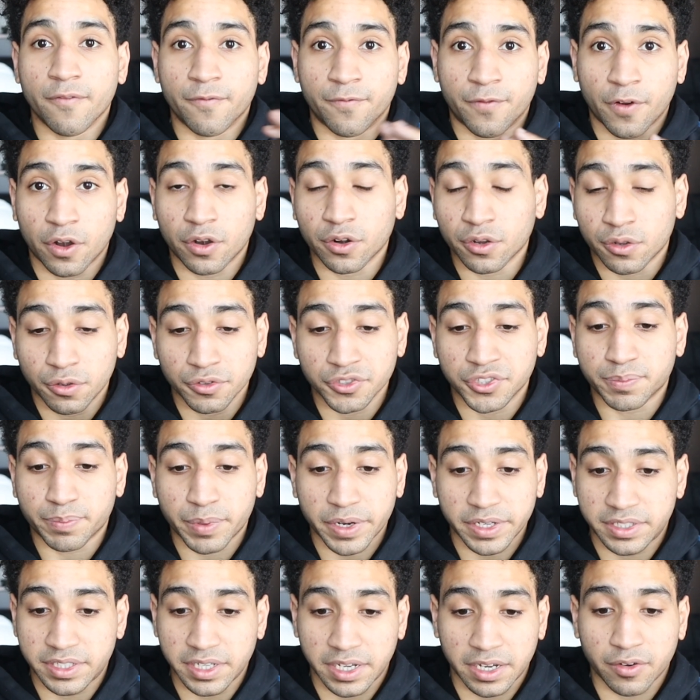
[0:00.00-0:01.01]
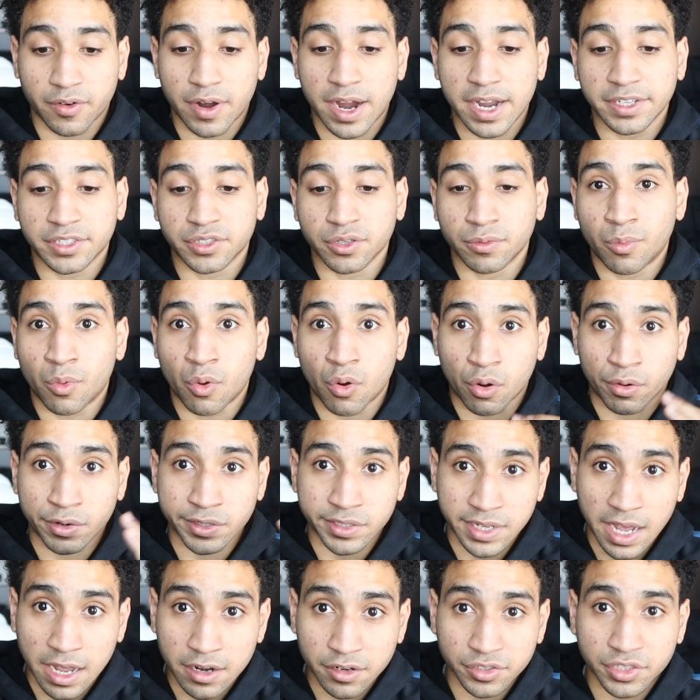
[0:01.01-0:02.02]
vertical sprinting, right? So more
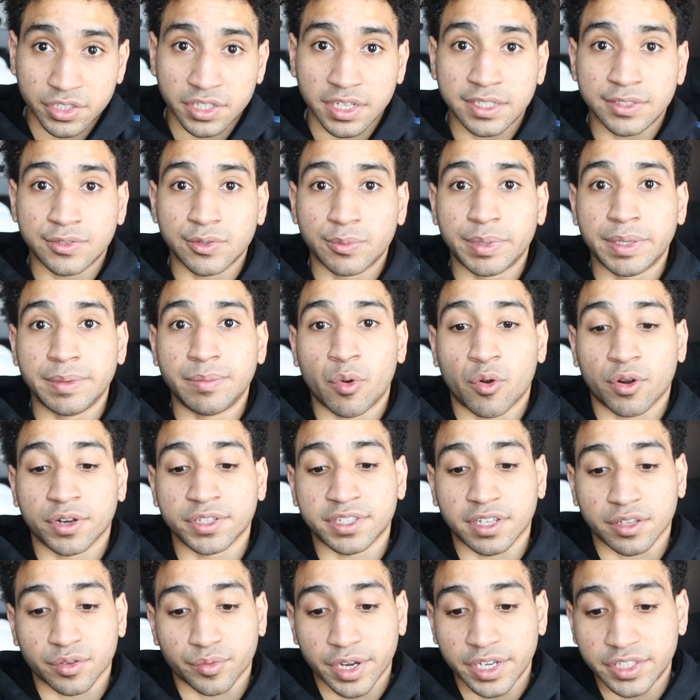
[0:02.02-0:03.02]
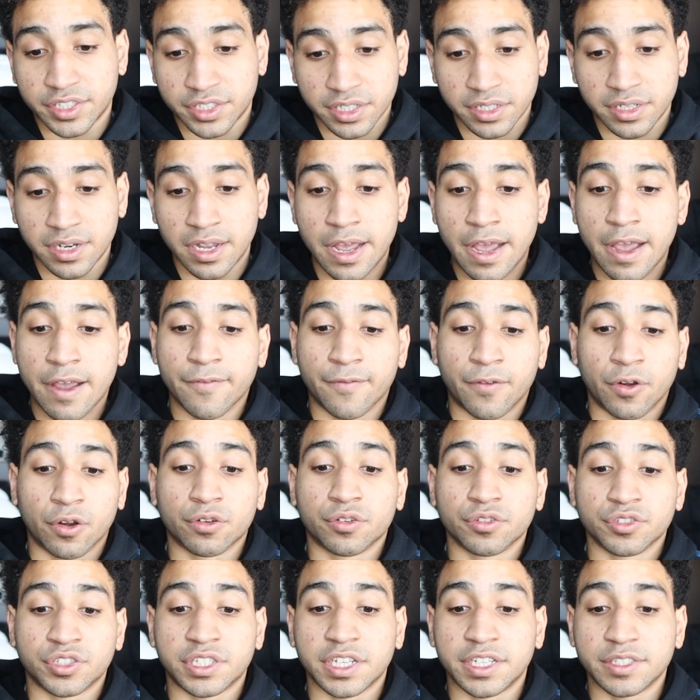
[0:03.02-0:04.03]
horizontal shins will be more acceleration.
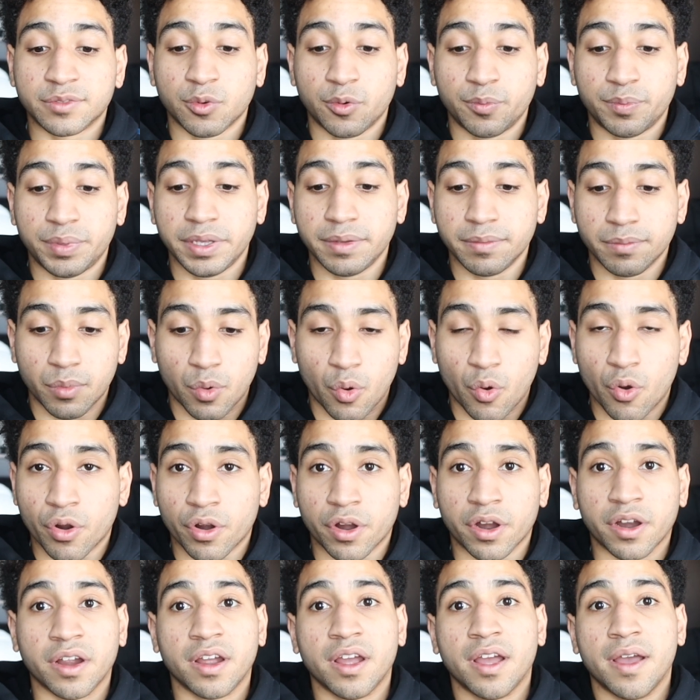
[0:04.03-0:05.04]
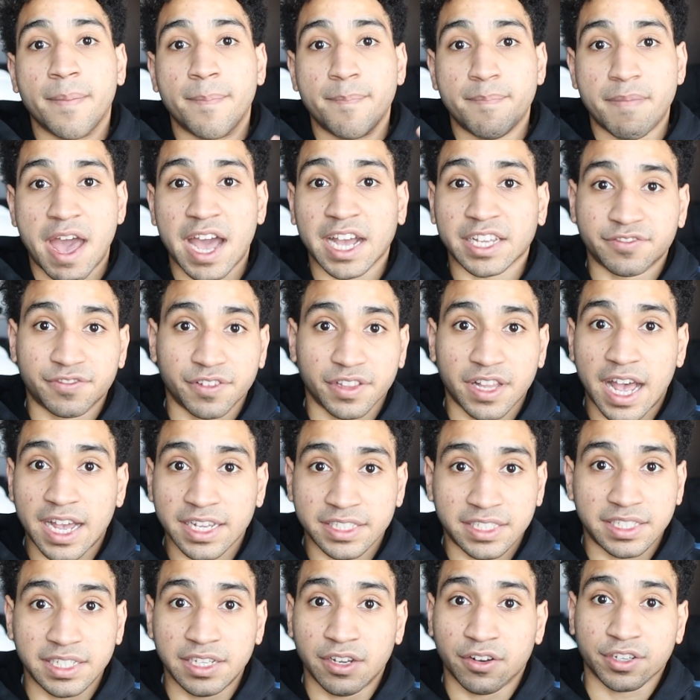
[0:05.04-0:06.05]
Vertical shins will be more max
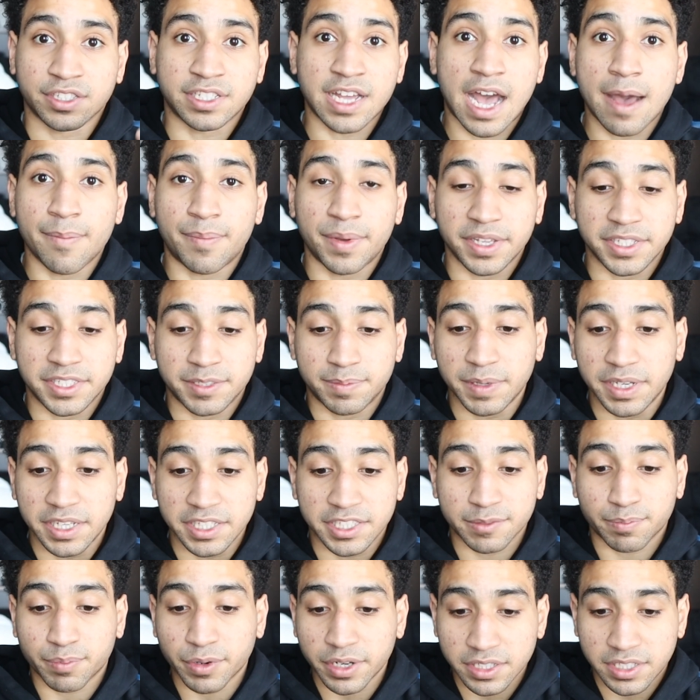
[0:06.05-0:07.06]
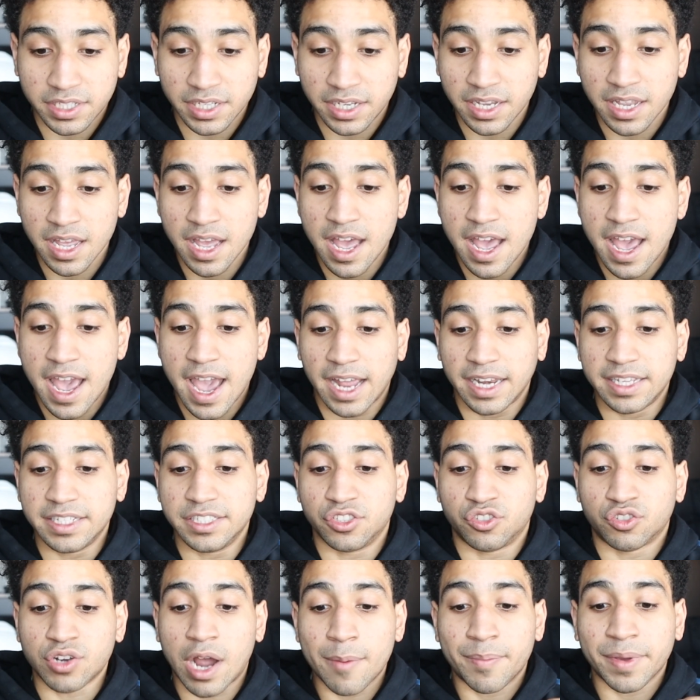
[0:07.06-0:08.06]
velocity or top end speed sprinting. And
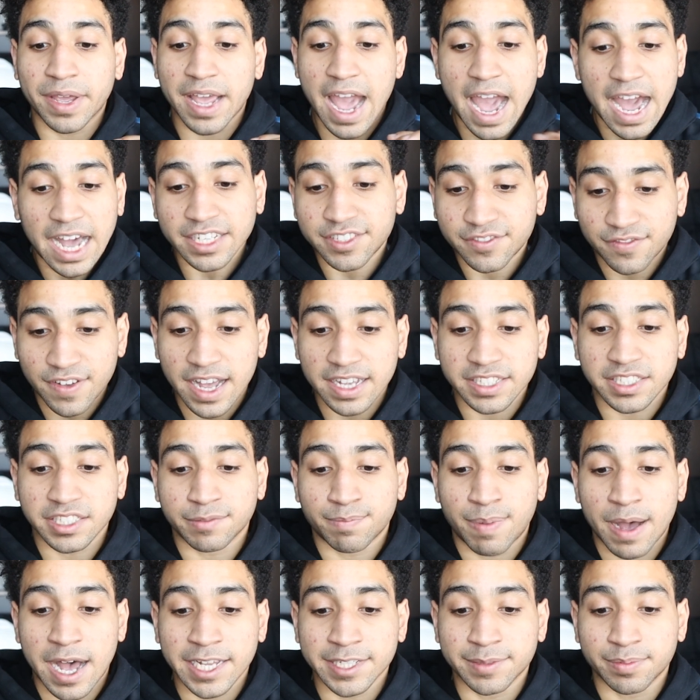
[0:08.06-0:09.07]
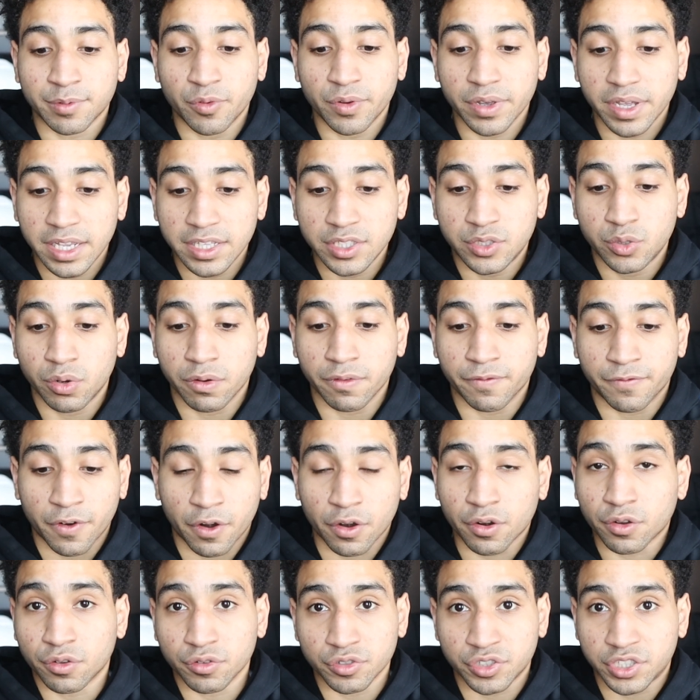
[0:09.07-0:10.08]
he's dropping as fast as possible into a
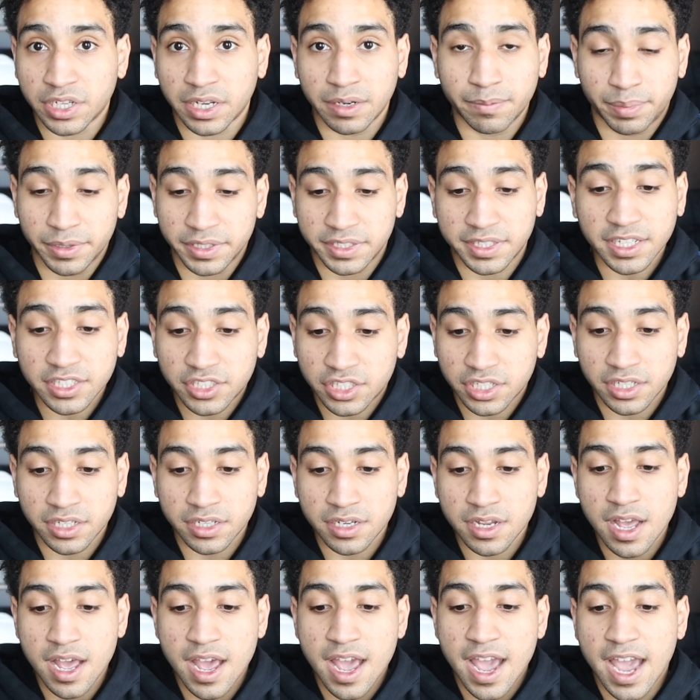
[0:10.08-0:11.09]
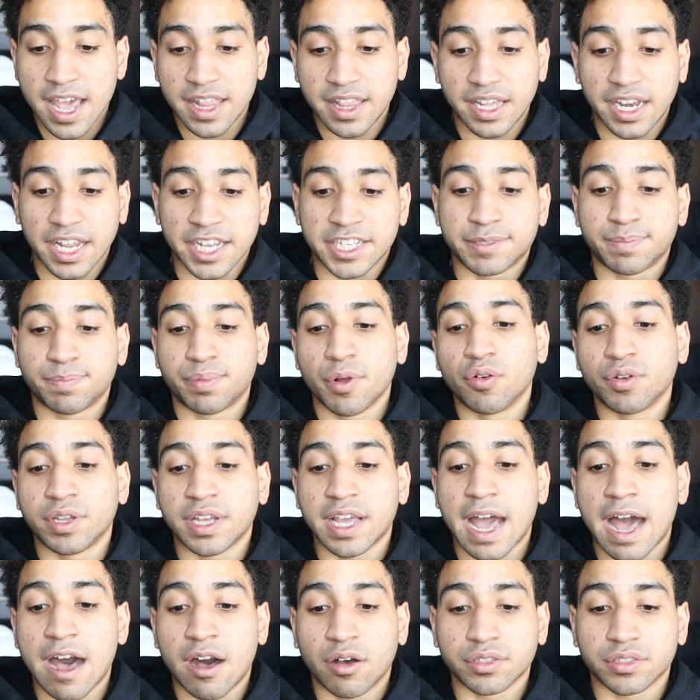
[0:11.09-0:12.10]
vertical shin position and then
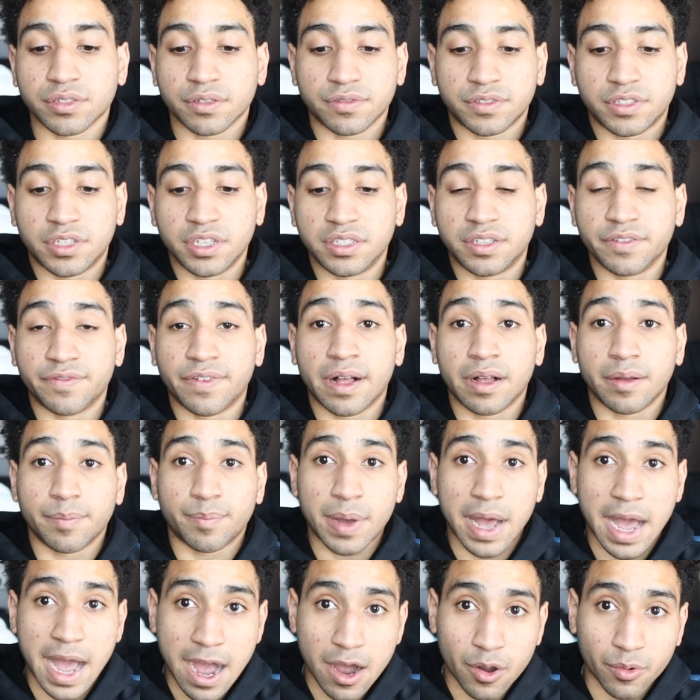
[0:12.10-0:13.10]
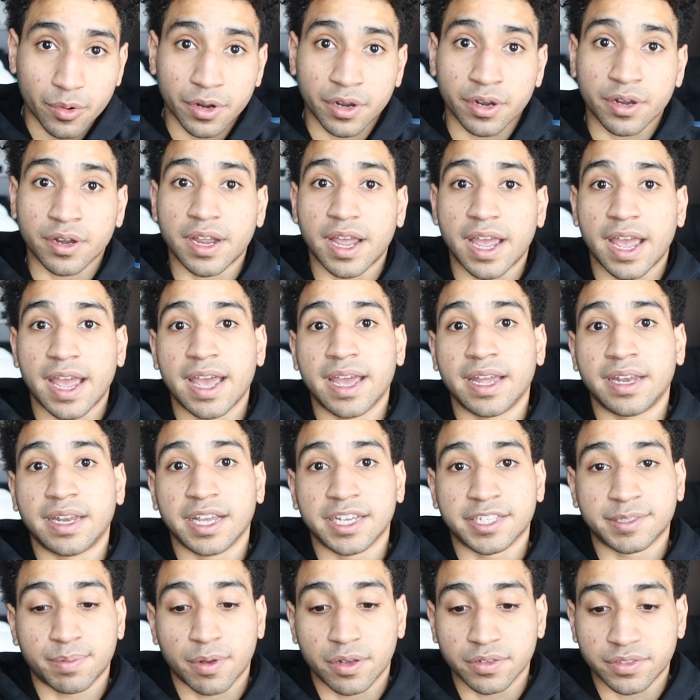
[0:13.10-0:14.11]
exploding out to develop power and
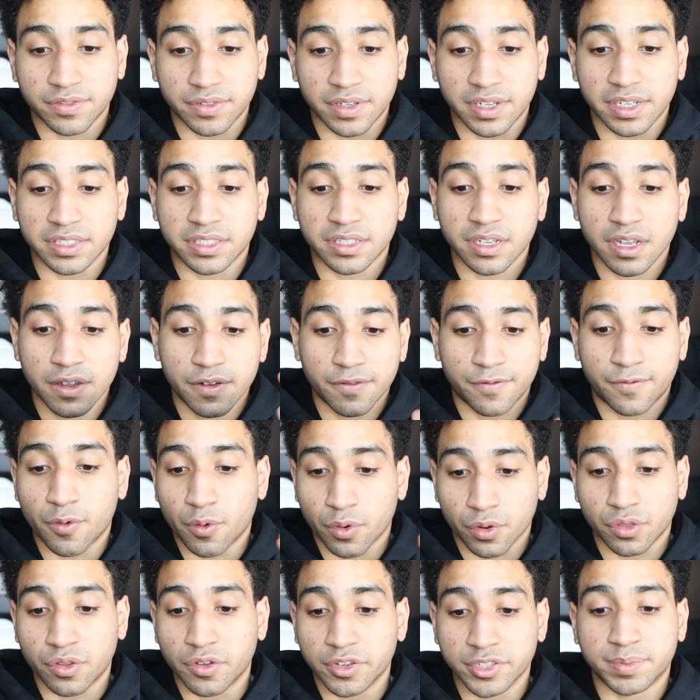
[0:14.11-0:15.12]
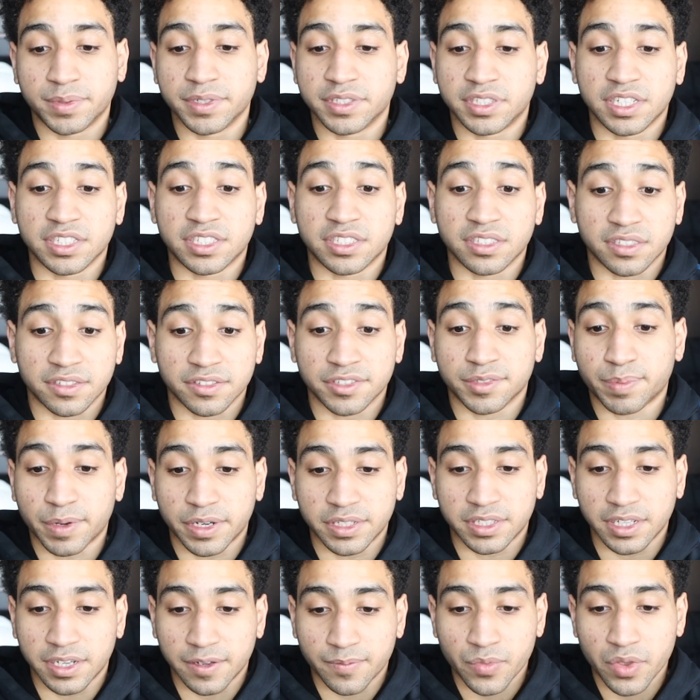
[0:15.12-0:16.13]
explosiveness for those positions of
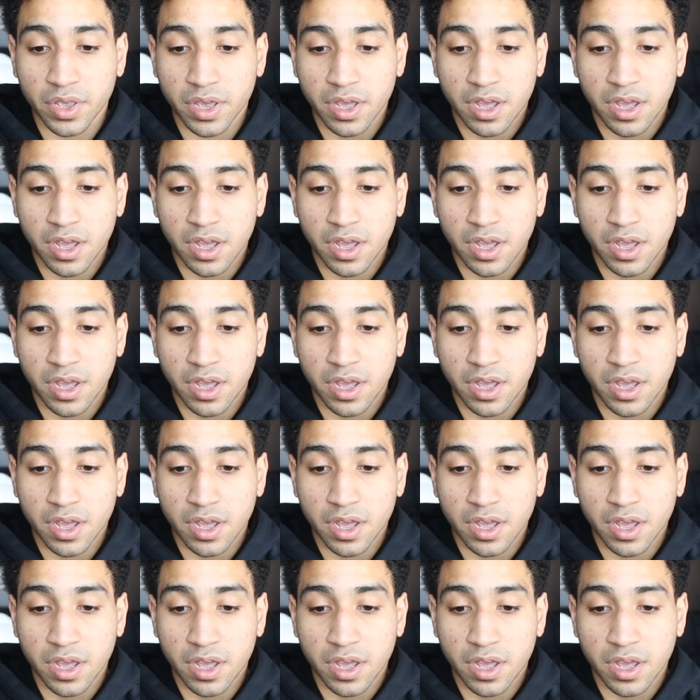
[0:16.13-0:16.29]
sprinting.